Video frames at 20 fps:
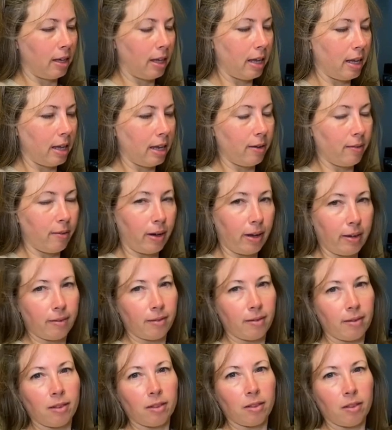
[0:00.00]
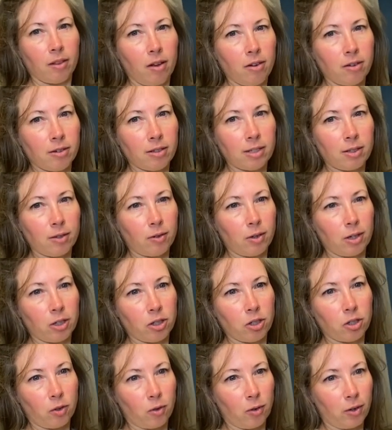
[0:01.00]
Anyway, long story
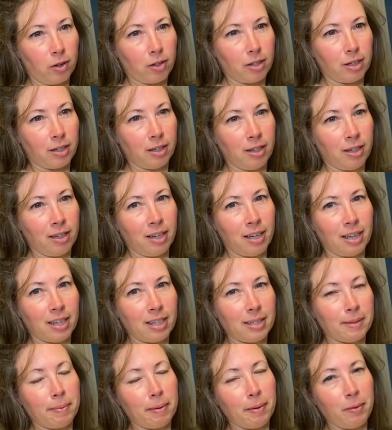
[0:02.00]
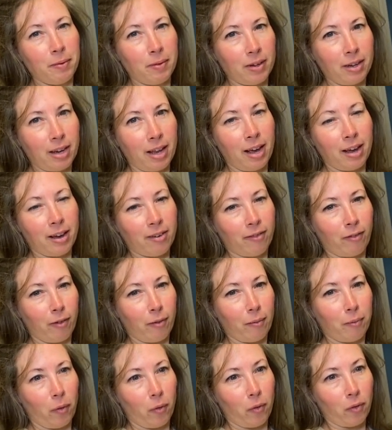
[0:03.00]
short, it's been one heck of a
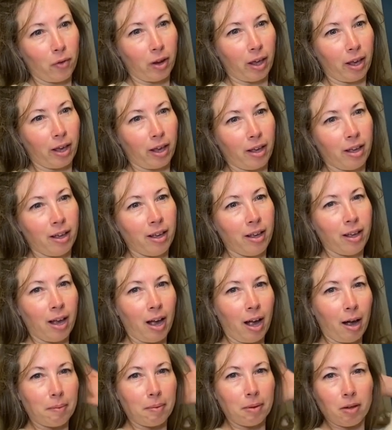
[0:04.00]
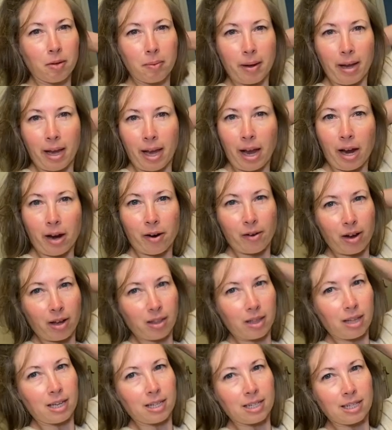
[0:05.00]
morning. I blew my hair out
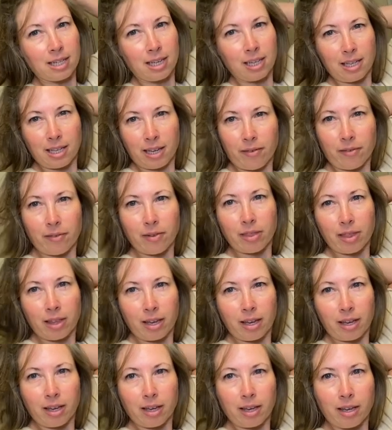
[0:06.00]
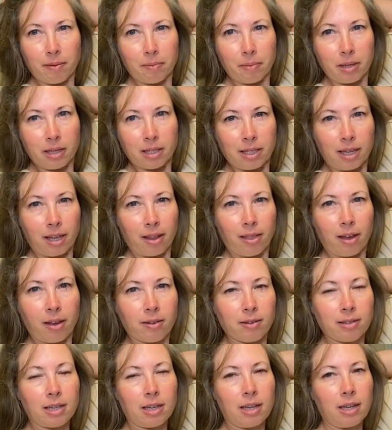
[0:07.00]
last night and everything because I thought I
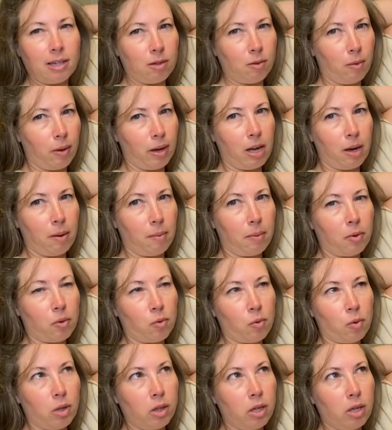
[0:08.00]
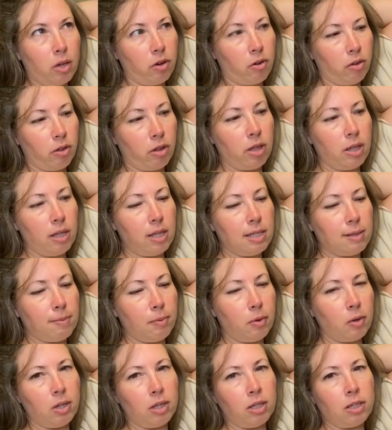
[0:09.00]
was gonna have to wake up really early this
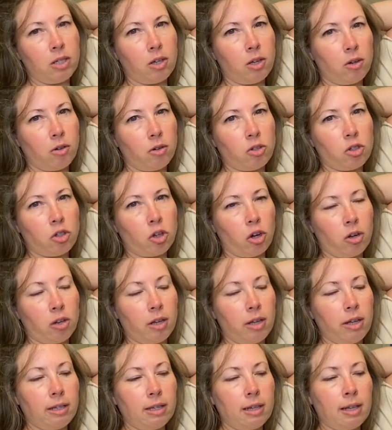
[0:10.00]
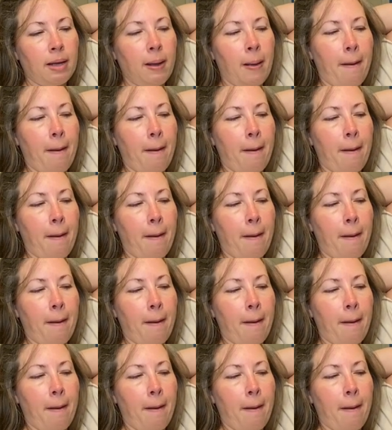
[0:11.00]
morning to go to Charlotte.